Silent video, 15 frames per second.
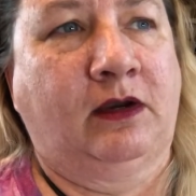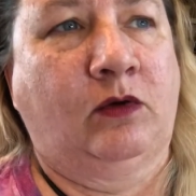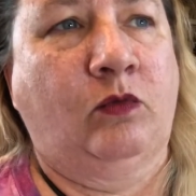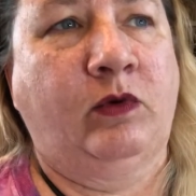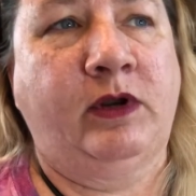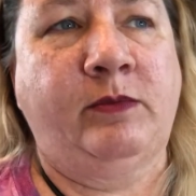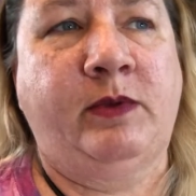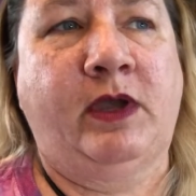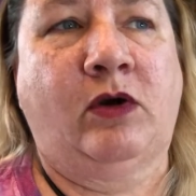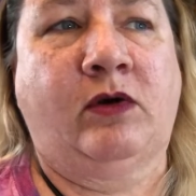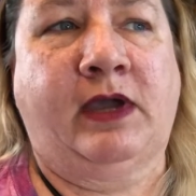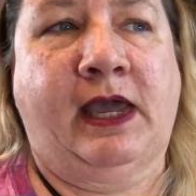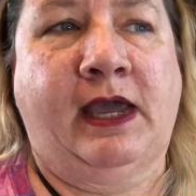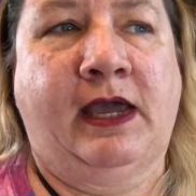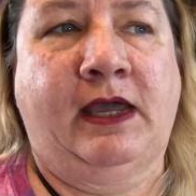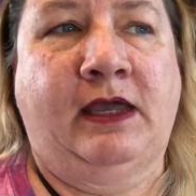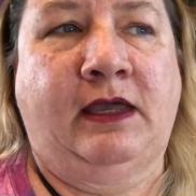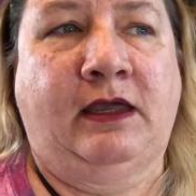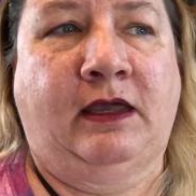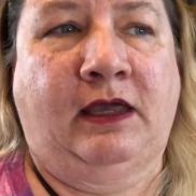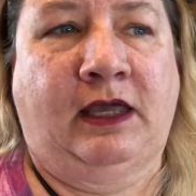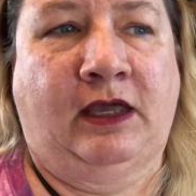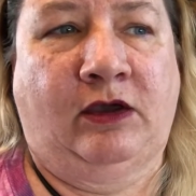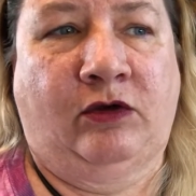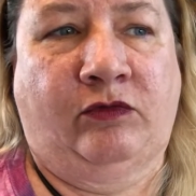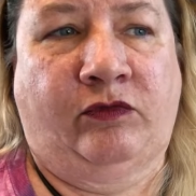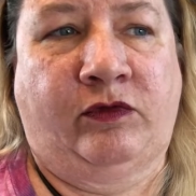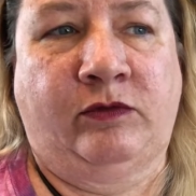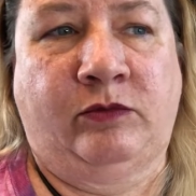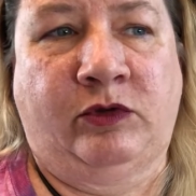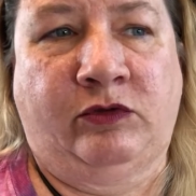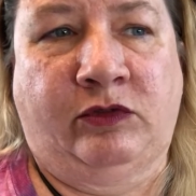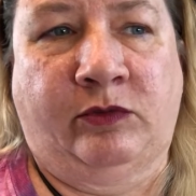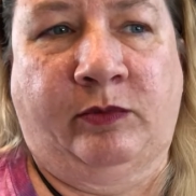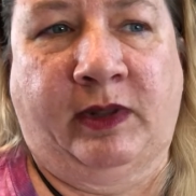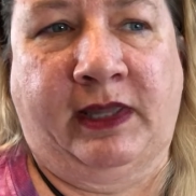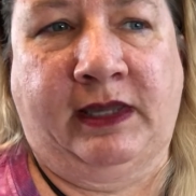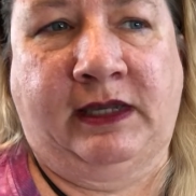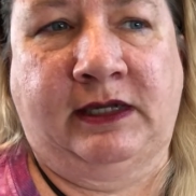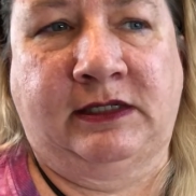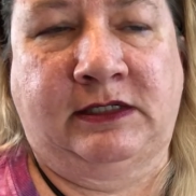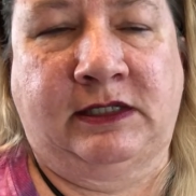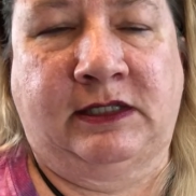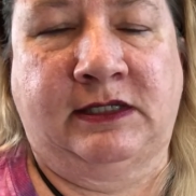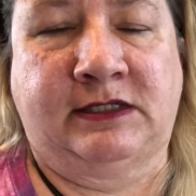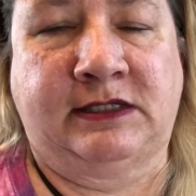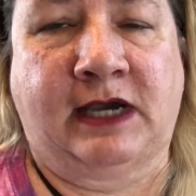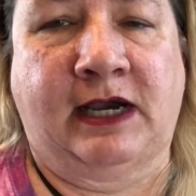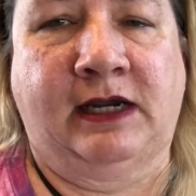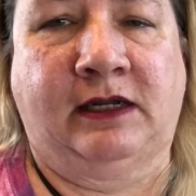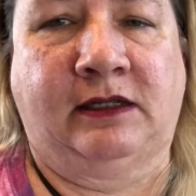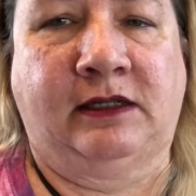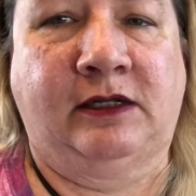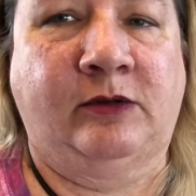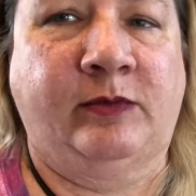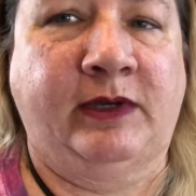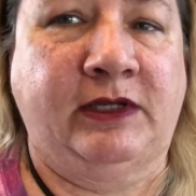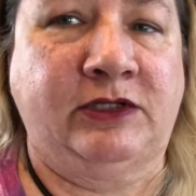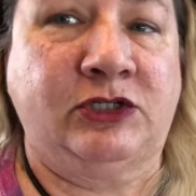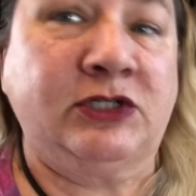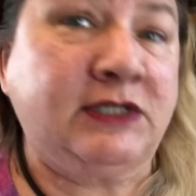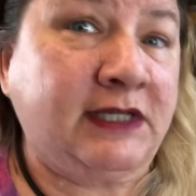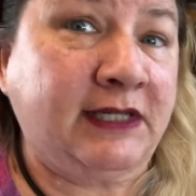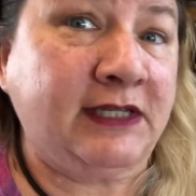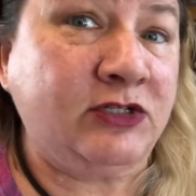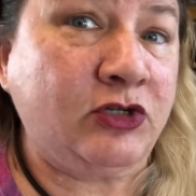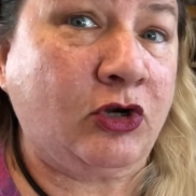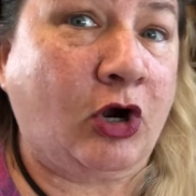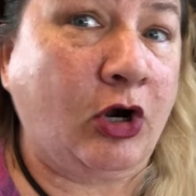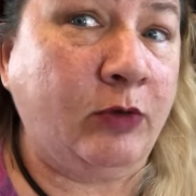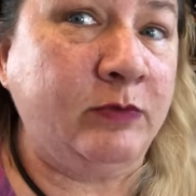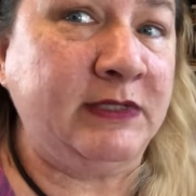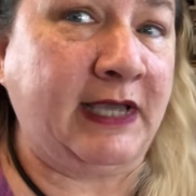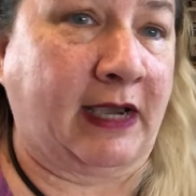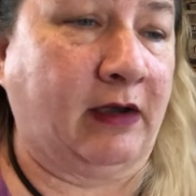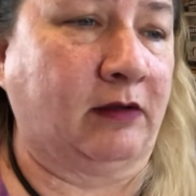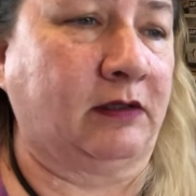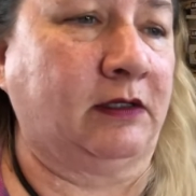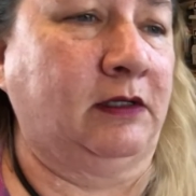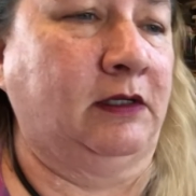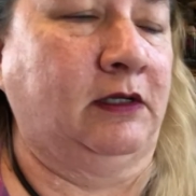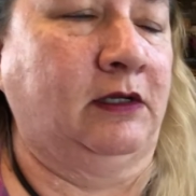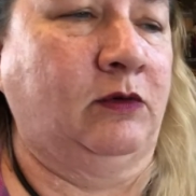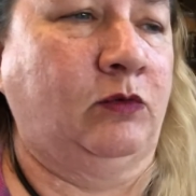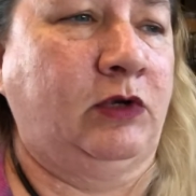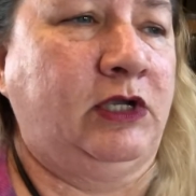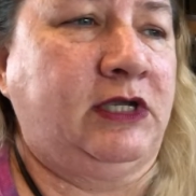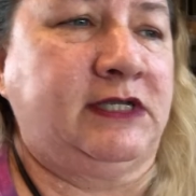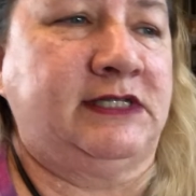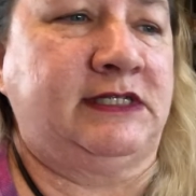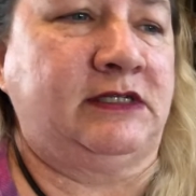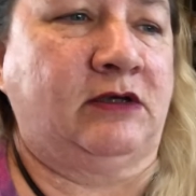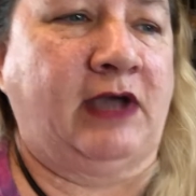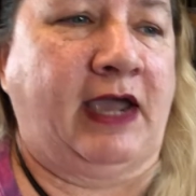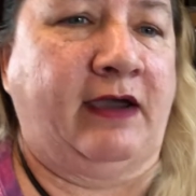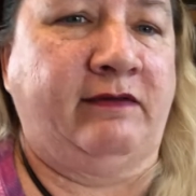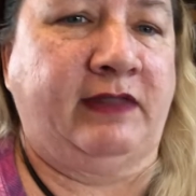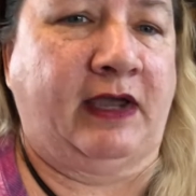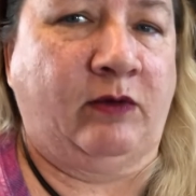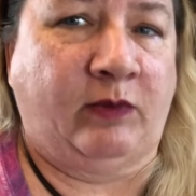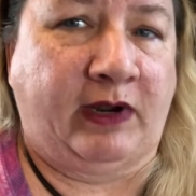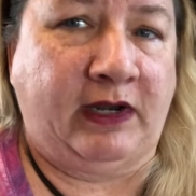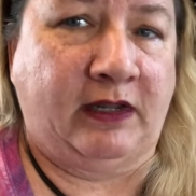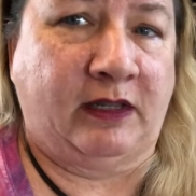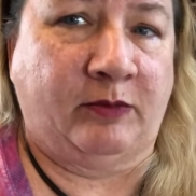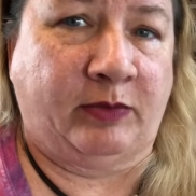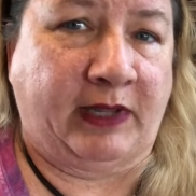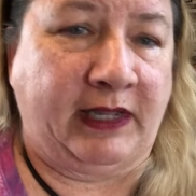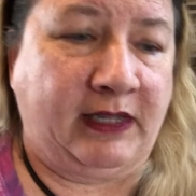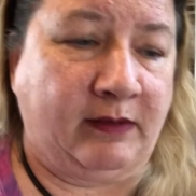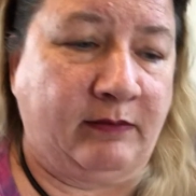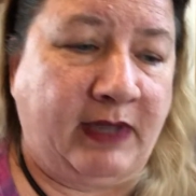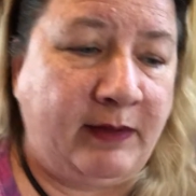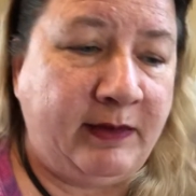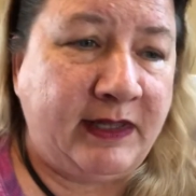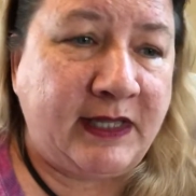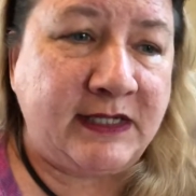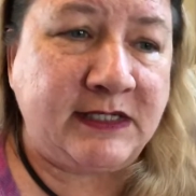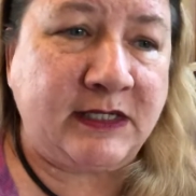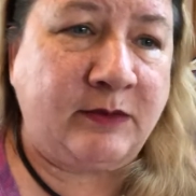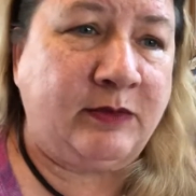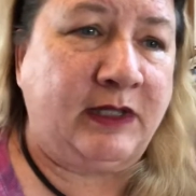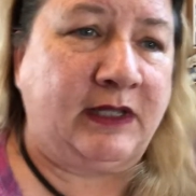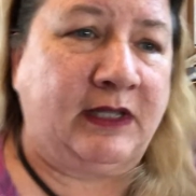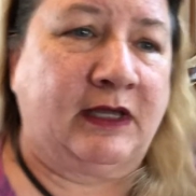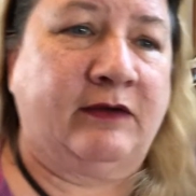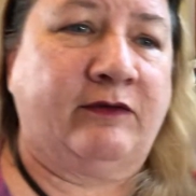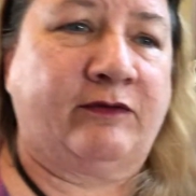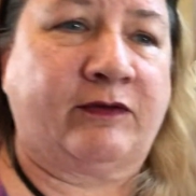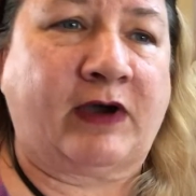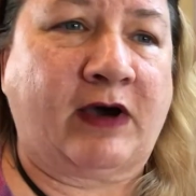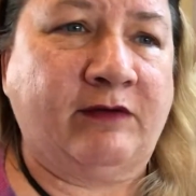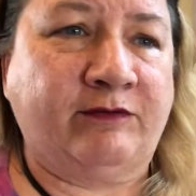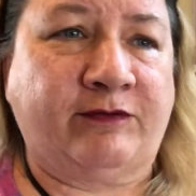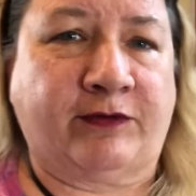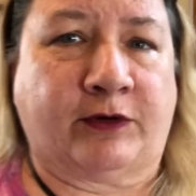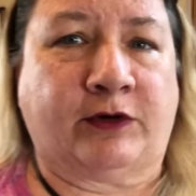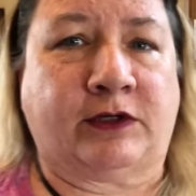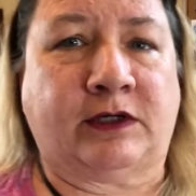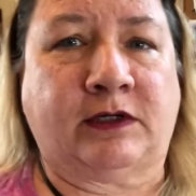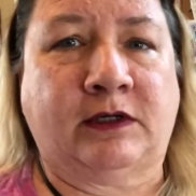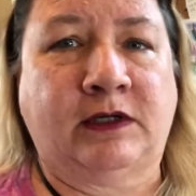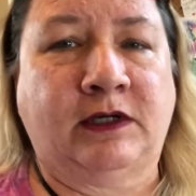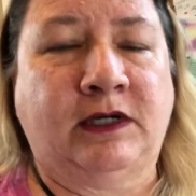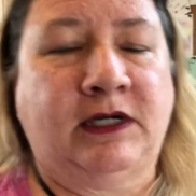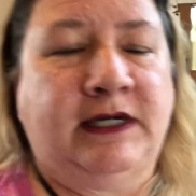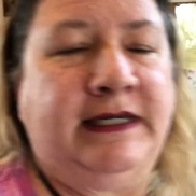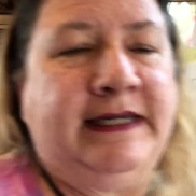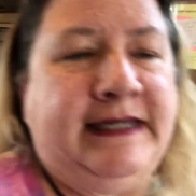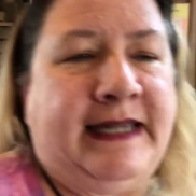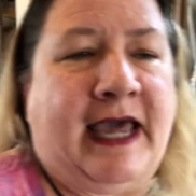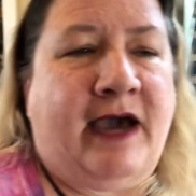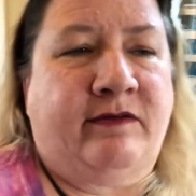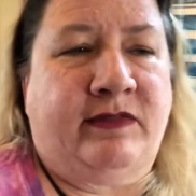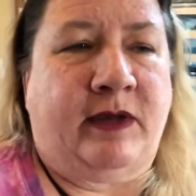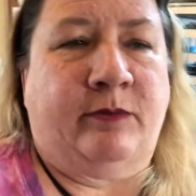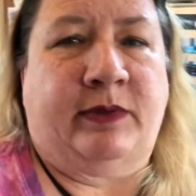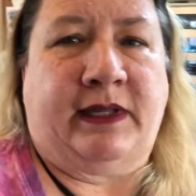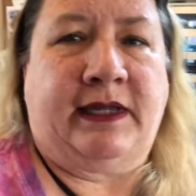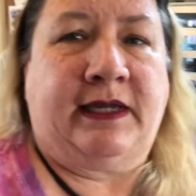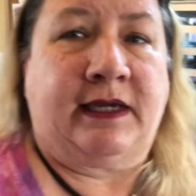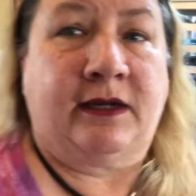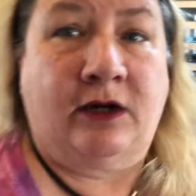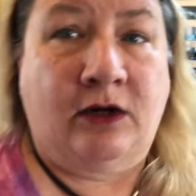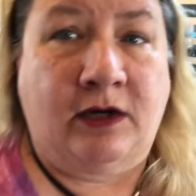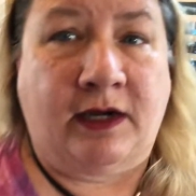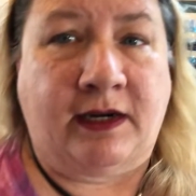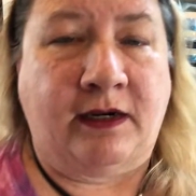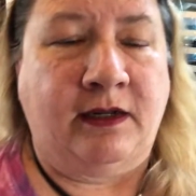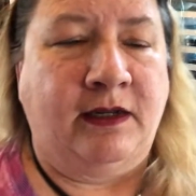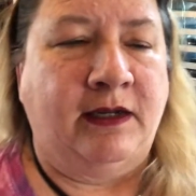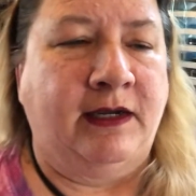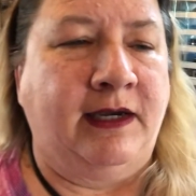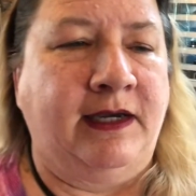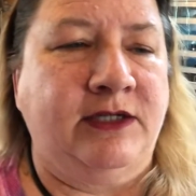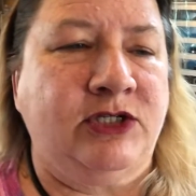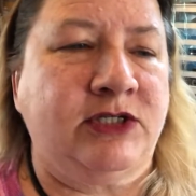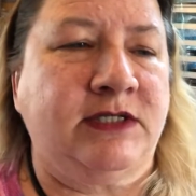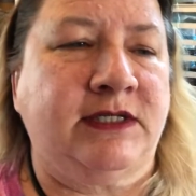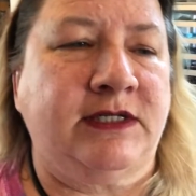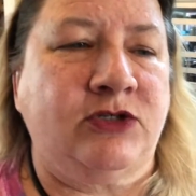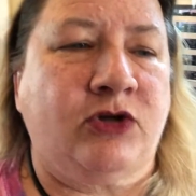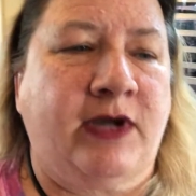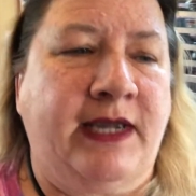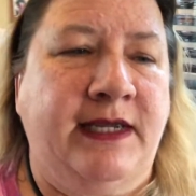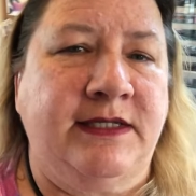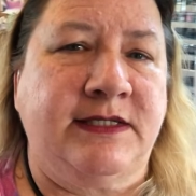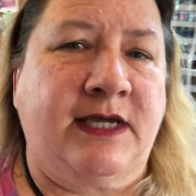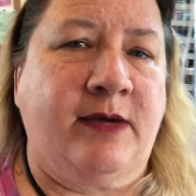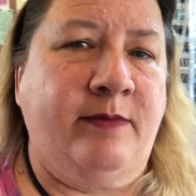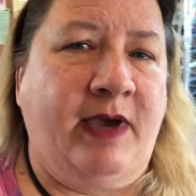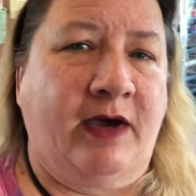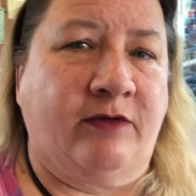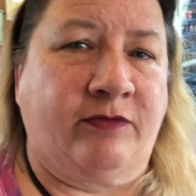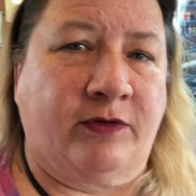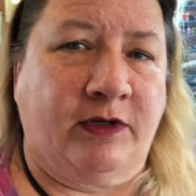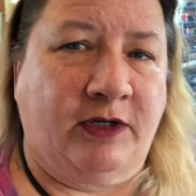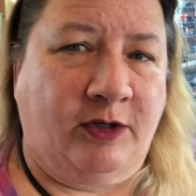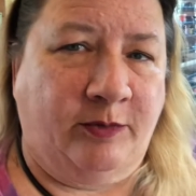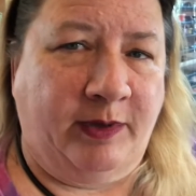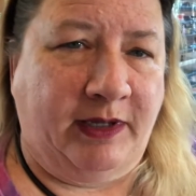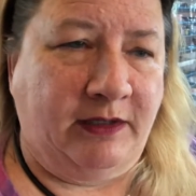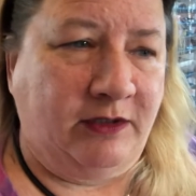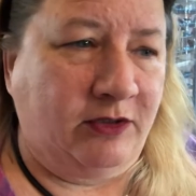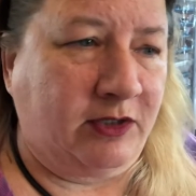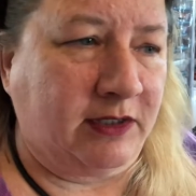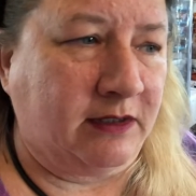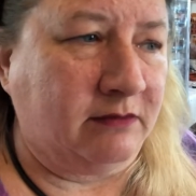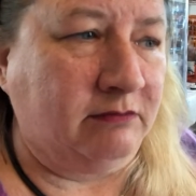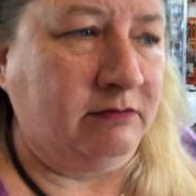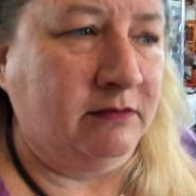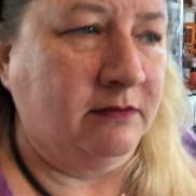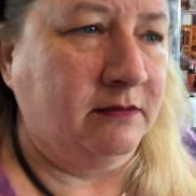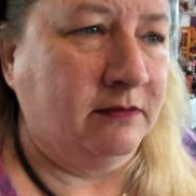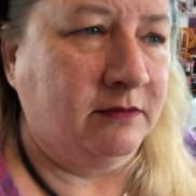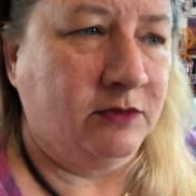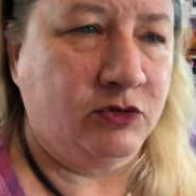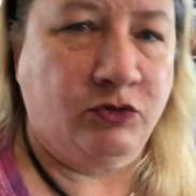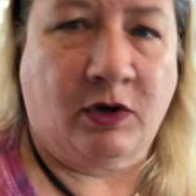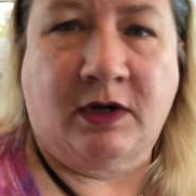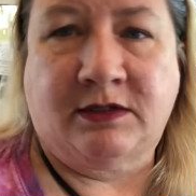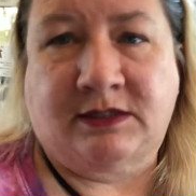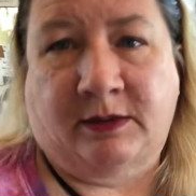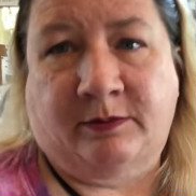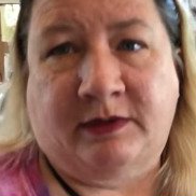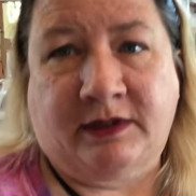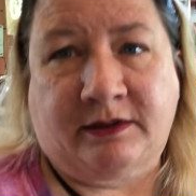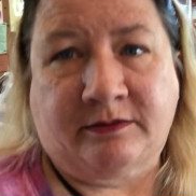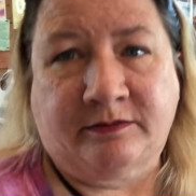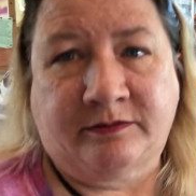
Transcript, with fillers: would it be okay if you moved the blanket to the side a little bit just to let your arms out, where you could still have that weight of the blanket? Maybe that's something of comfort. You need to have that blanket on, and just let your hands come out for a little bit, and you can draw something.